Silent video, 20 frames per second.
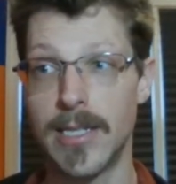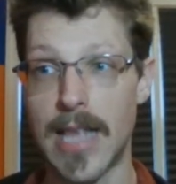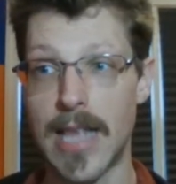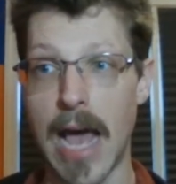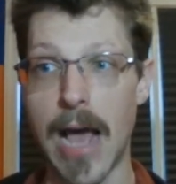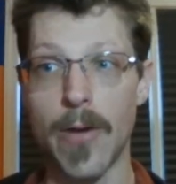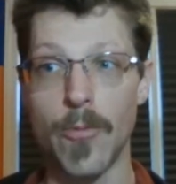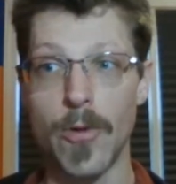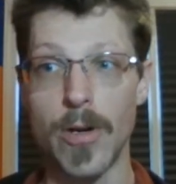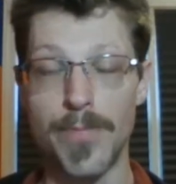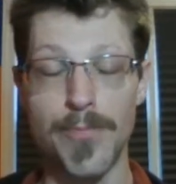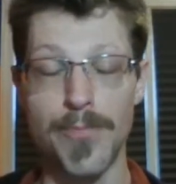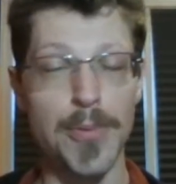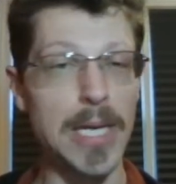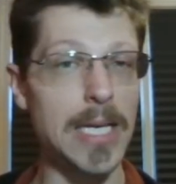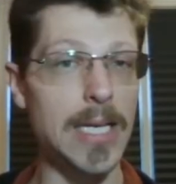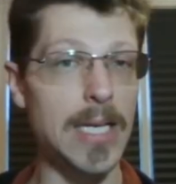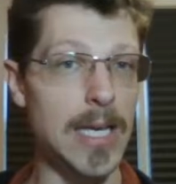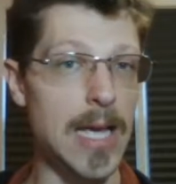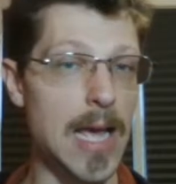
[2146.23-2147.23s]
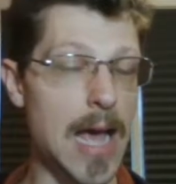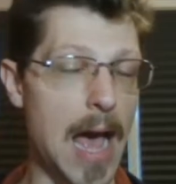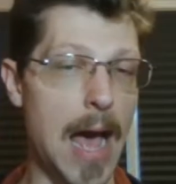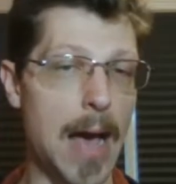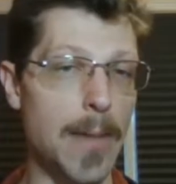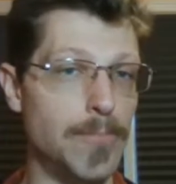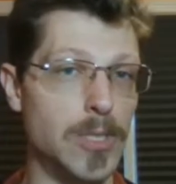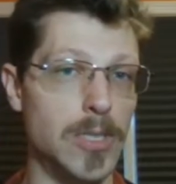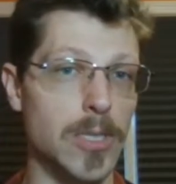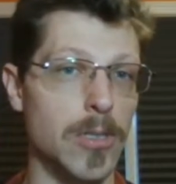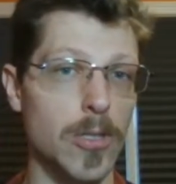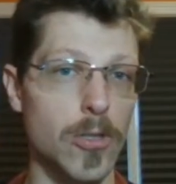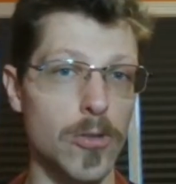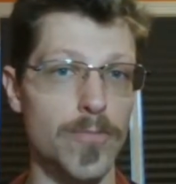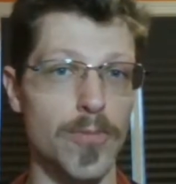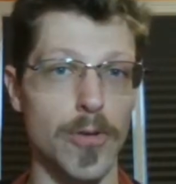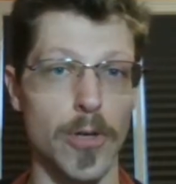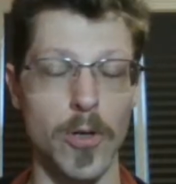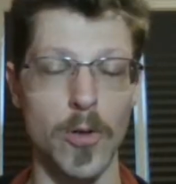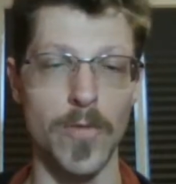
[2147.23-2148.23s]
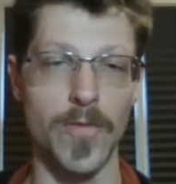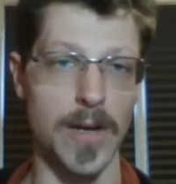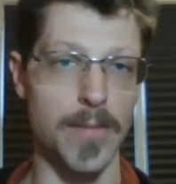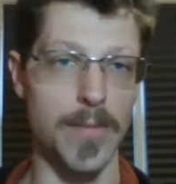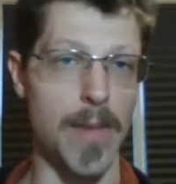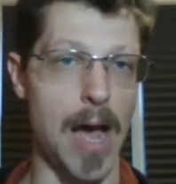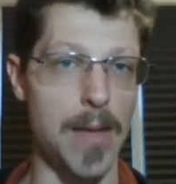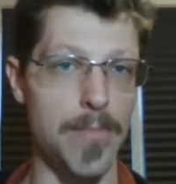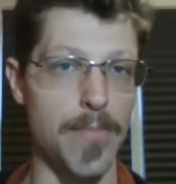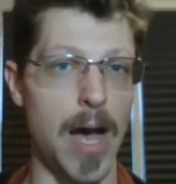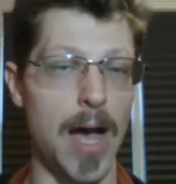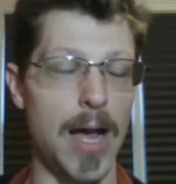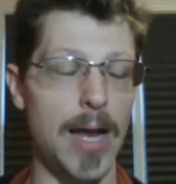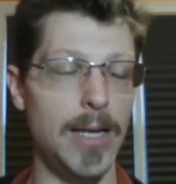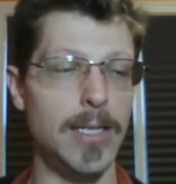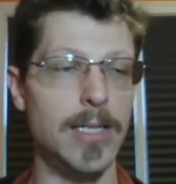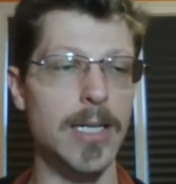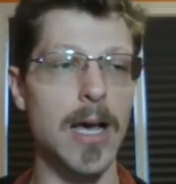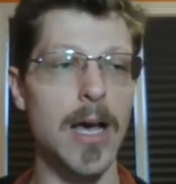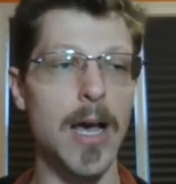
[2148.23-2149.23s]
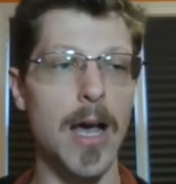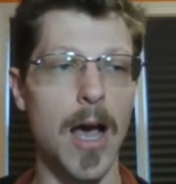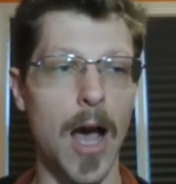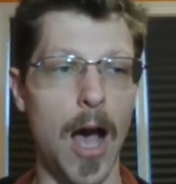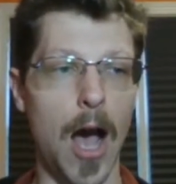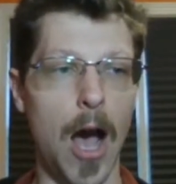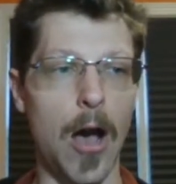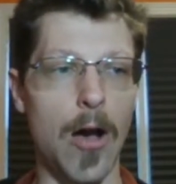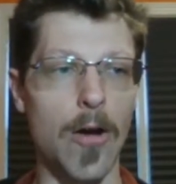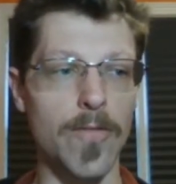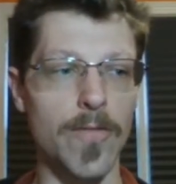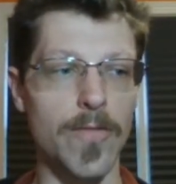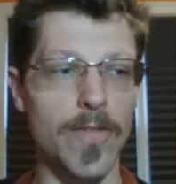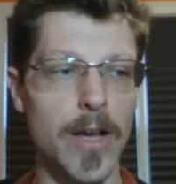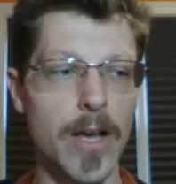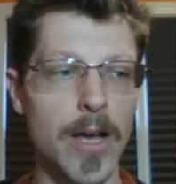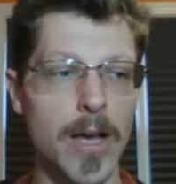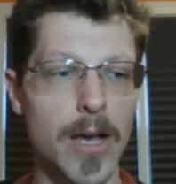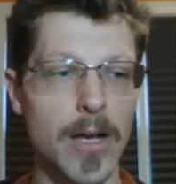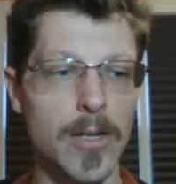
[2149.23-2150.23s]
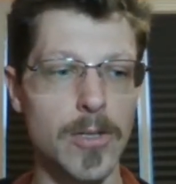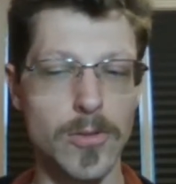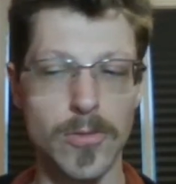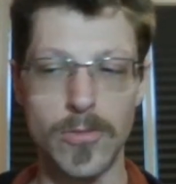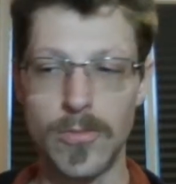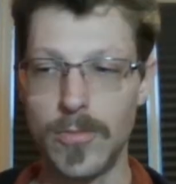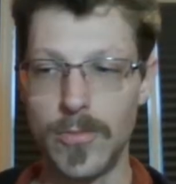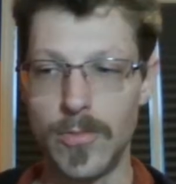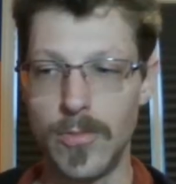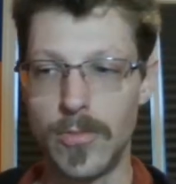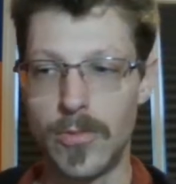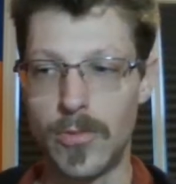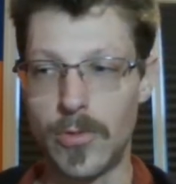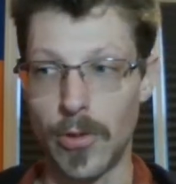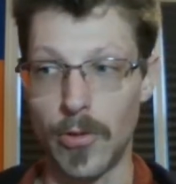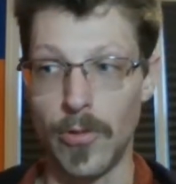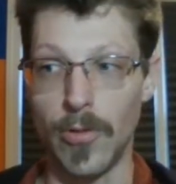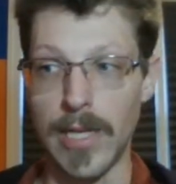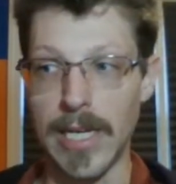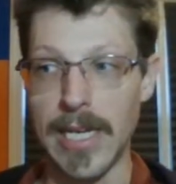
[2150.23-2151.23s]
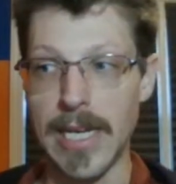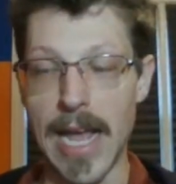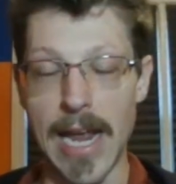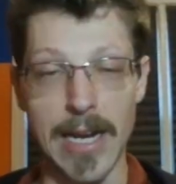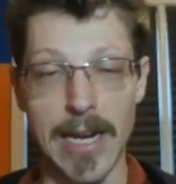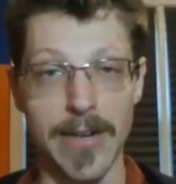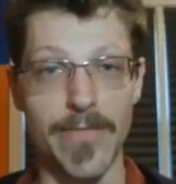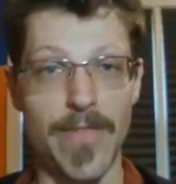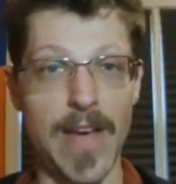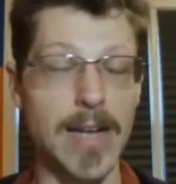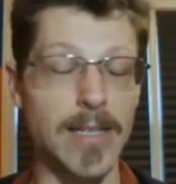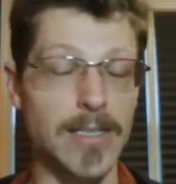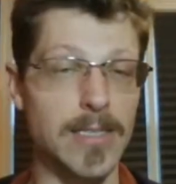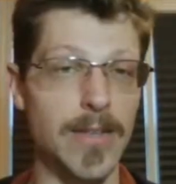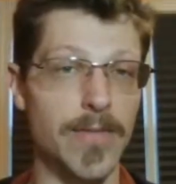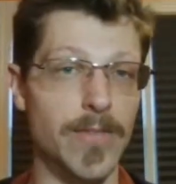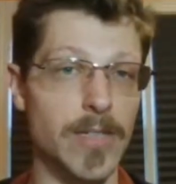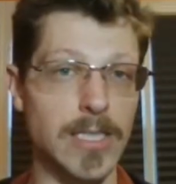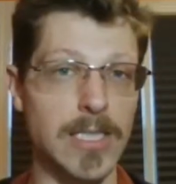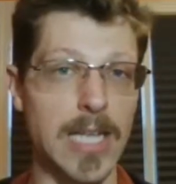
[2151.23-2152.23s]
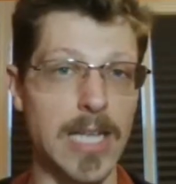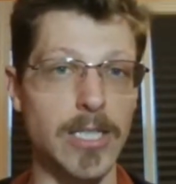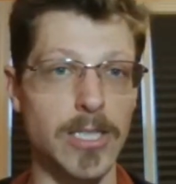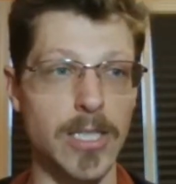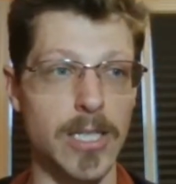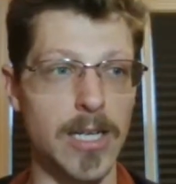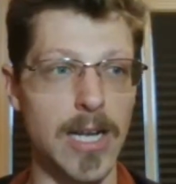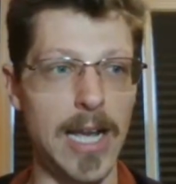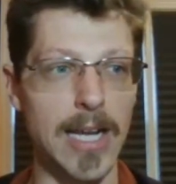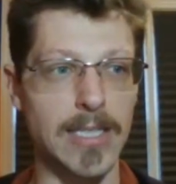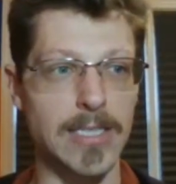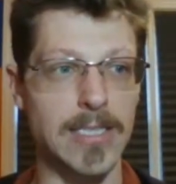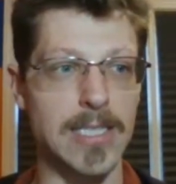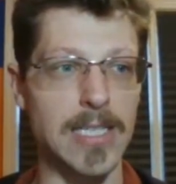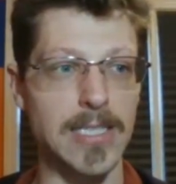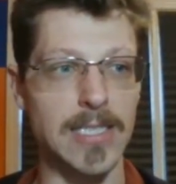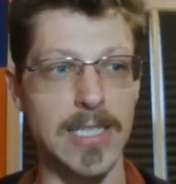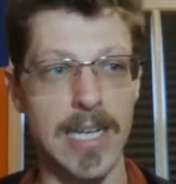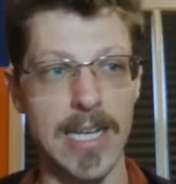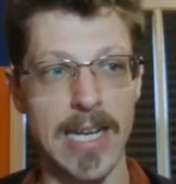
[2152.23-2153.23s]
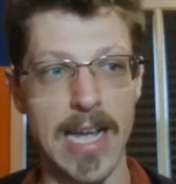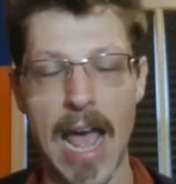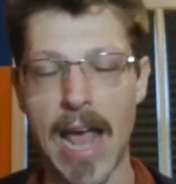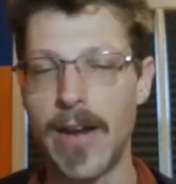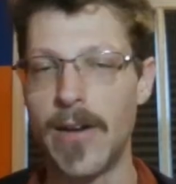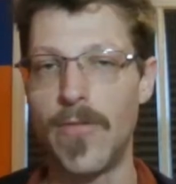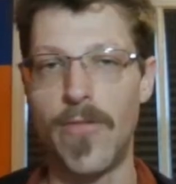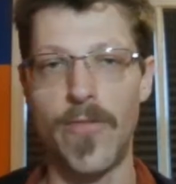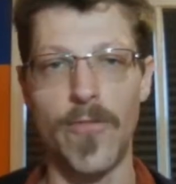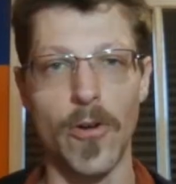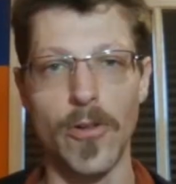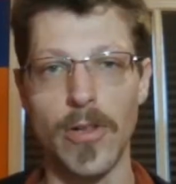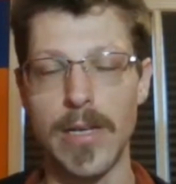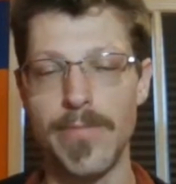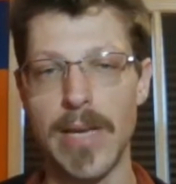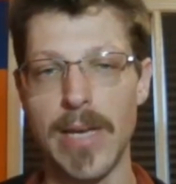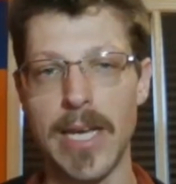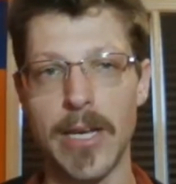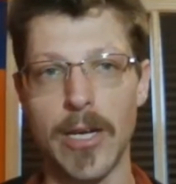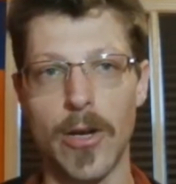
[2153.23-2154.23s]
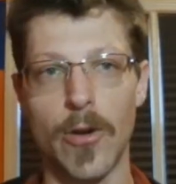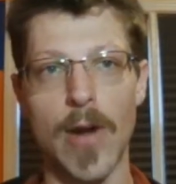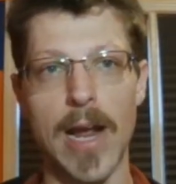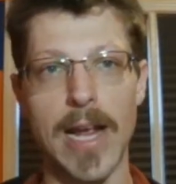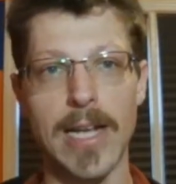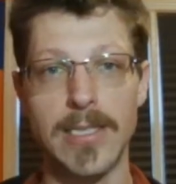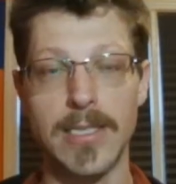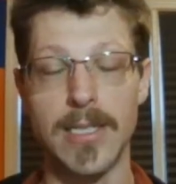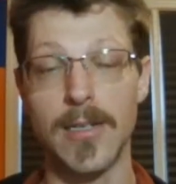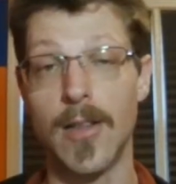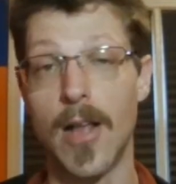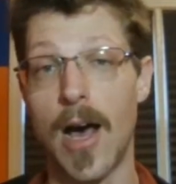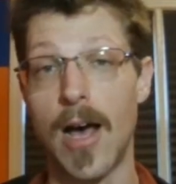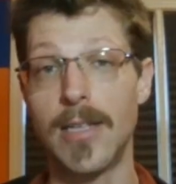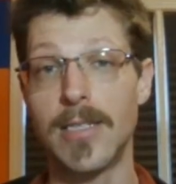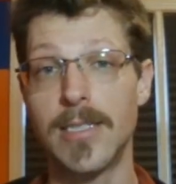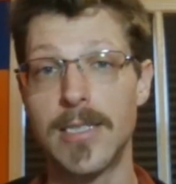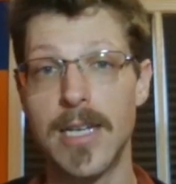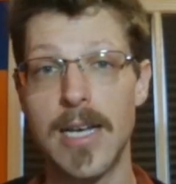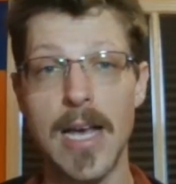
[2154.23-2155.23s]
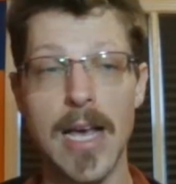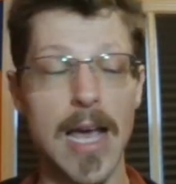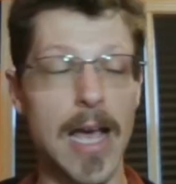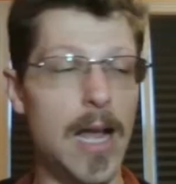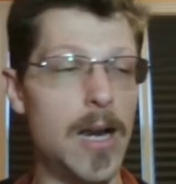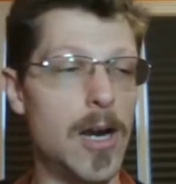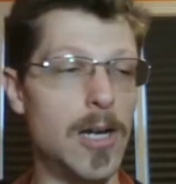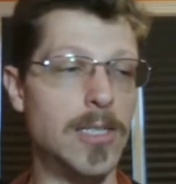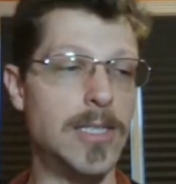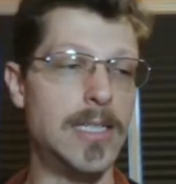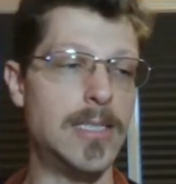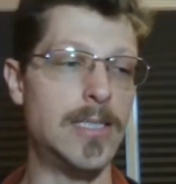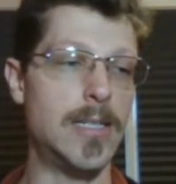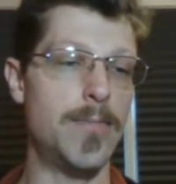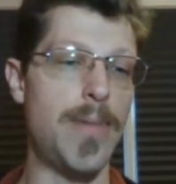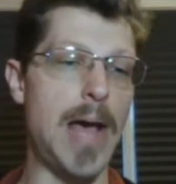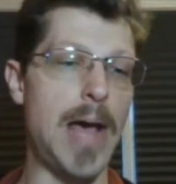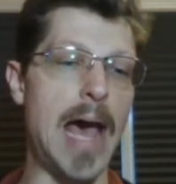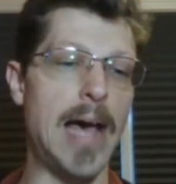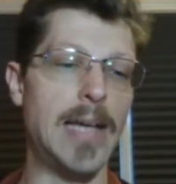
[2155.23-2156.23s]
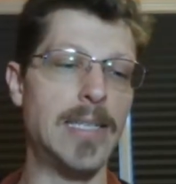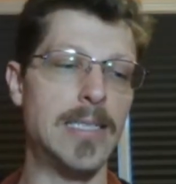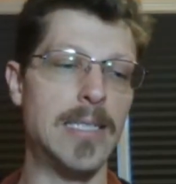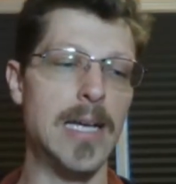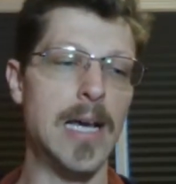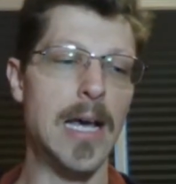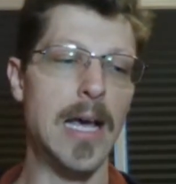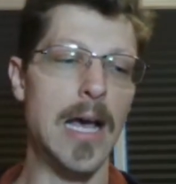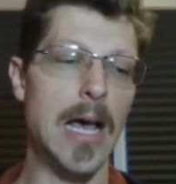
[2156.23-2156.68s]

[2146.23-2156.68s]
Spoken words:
That would be absolute proof in my mind of truly an advanced civilization existing and fully being erased and lost in our distant past.